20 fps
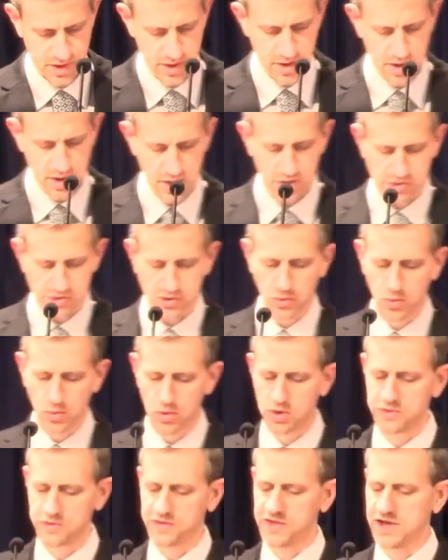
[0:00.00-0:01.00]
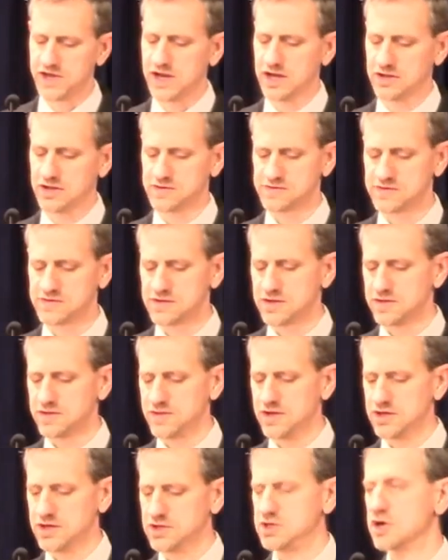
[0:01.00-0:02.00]
toward things
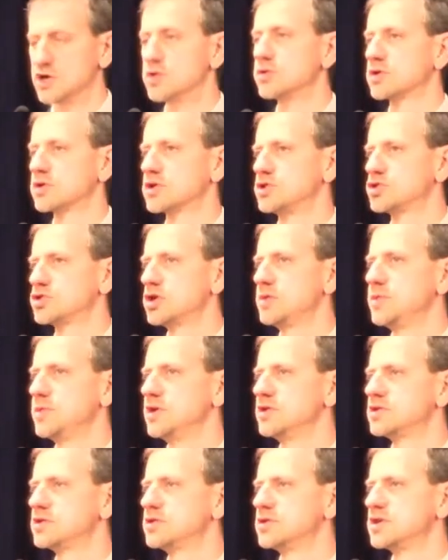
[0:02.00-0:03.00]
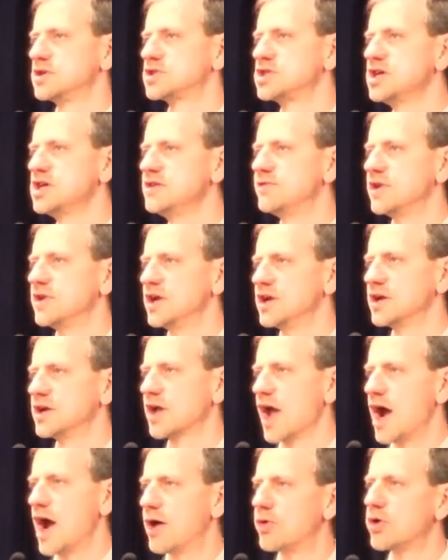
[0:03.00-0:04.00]
that don't contribute to achieving
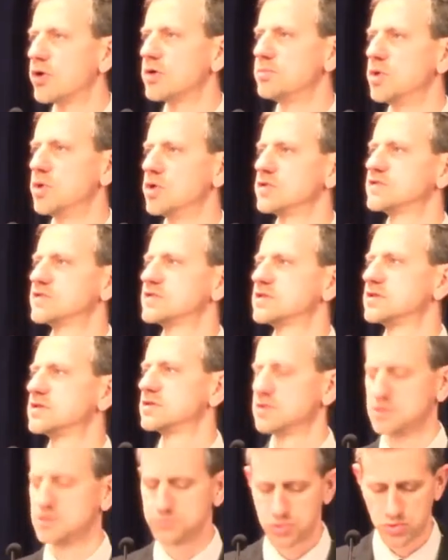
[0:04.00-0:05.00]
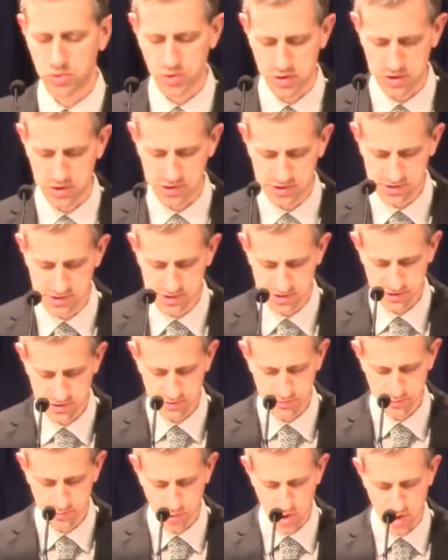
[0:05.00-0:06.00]
our most important
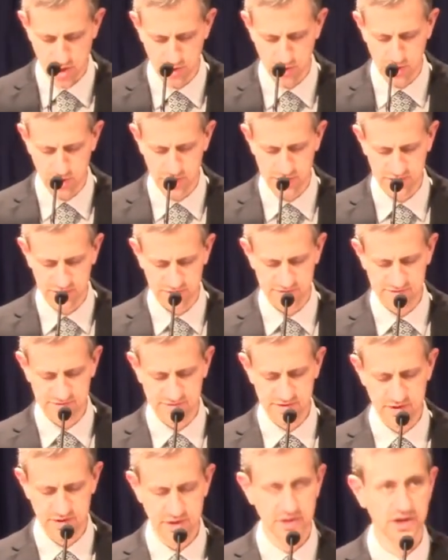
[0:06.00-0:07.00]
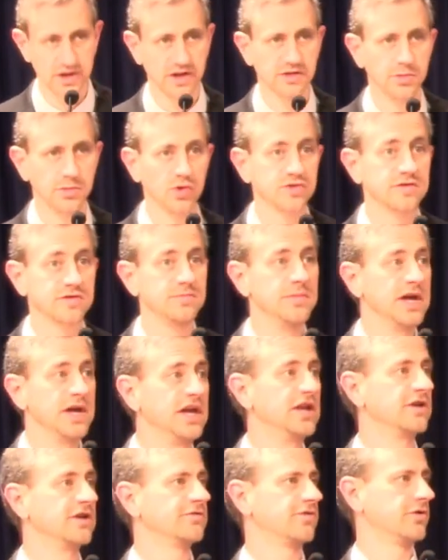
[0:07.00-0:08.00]
priorities and the most
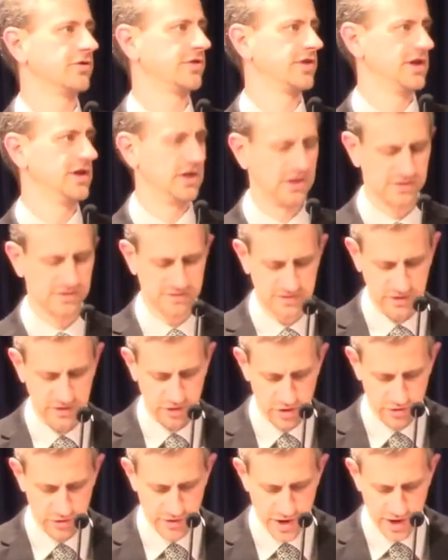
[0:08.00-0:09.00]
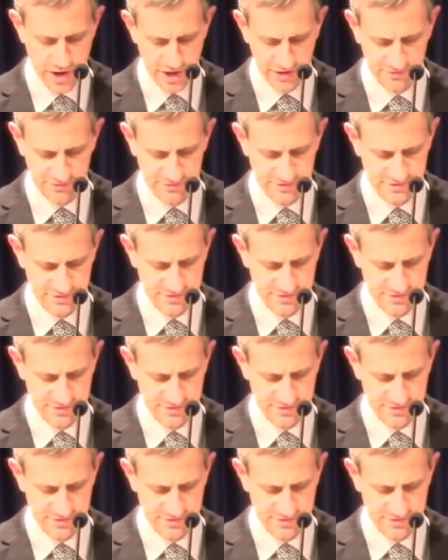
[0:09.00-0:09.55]
meaningful things in our lives.